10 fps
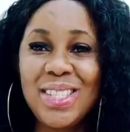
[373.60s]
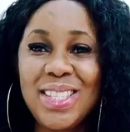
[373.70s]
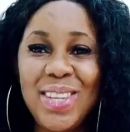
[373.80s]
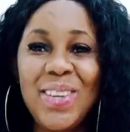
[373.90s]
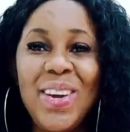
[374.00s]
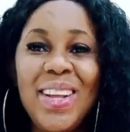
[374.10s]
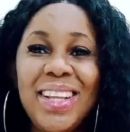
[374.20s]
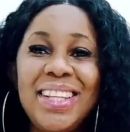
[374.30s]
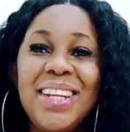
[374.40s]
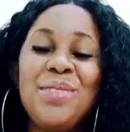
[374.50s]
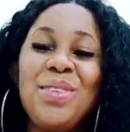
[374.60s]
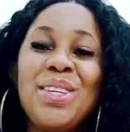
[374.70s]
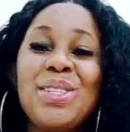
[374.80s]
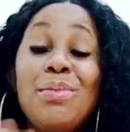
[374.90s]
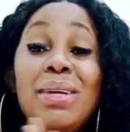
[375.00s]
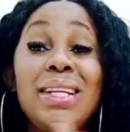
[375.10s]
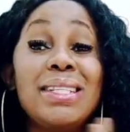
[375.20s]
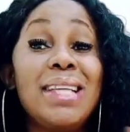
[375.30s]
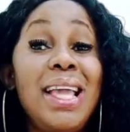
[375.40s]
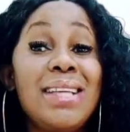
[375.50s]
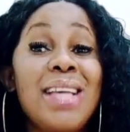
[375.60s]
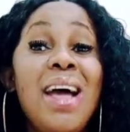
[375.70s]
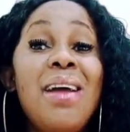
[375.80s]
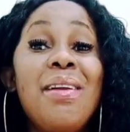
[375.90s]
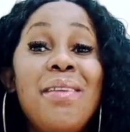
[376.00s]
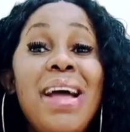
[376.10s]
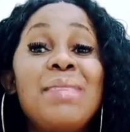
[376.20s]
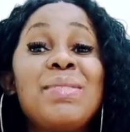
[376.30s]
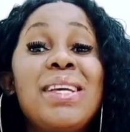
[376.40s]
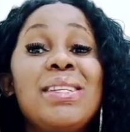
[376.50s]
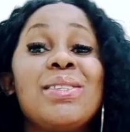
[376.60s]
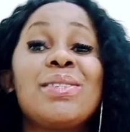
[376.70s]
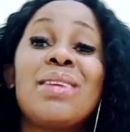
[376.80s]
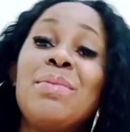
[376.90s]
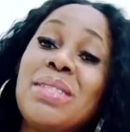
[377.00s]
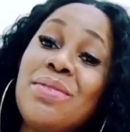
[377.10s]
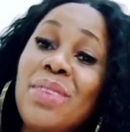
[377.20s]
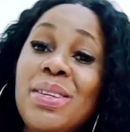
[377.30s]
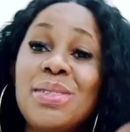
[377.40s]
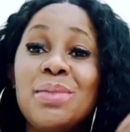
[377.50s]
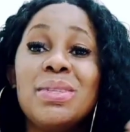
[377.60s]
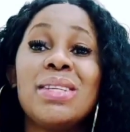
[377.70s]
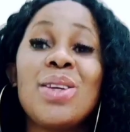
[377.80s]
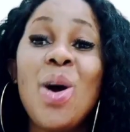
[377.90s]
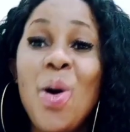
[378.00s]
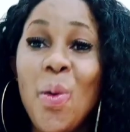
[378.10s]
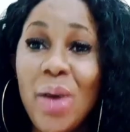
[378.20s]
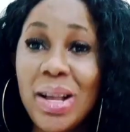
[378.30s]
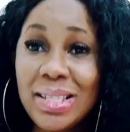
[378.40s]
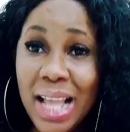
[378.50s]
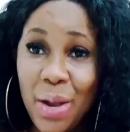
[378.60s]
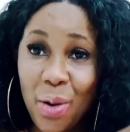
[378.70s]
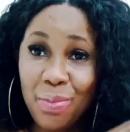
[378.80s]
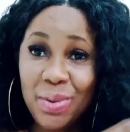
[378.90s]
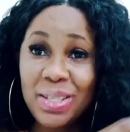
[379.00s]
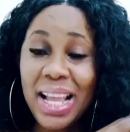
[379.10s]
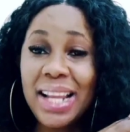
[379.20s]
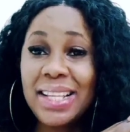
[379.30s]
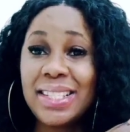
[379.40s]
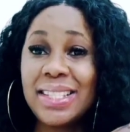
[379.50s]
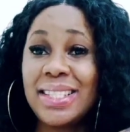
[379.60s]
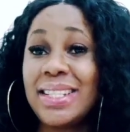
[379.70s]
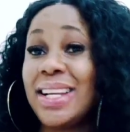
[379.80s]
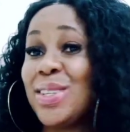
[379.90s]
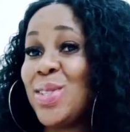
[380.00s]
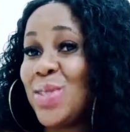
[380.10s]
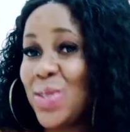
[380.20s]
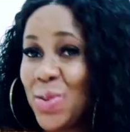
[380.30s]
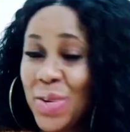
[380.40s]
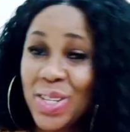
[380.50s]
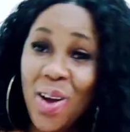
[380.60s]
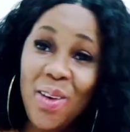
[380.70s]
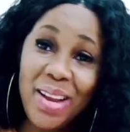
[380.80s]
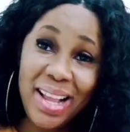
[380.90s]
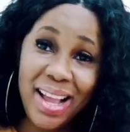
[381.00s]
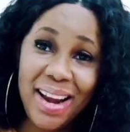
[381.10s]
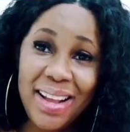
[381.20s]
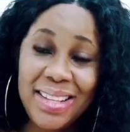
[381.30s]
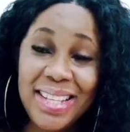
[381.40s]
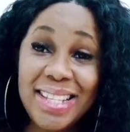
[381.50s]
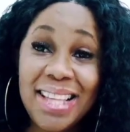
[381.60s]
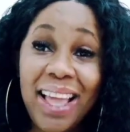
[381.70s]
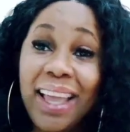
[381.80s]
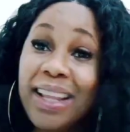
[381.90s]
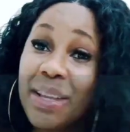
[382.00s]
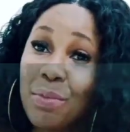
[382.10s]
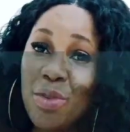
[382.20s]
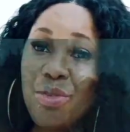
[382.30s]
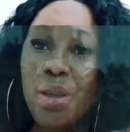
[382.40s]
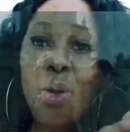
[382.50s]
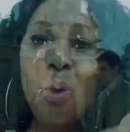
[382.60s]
to turn on the notification bell that is right beside the subscribe button for you not to miss out once I upload any gist that has to do with all the characters in the movie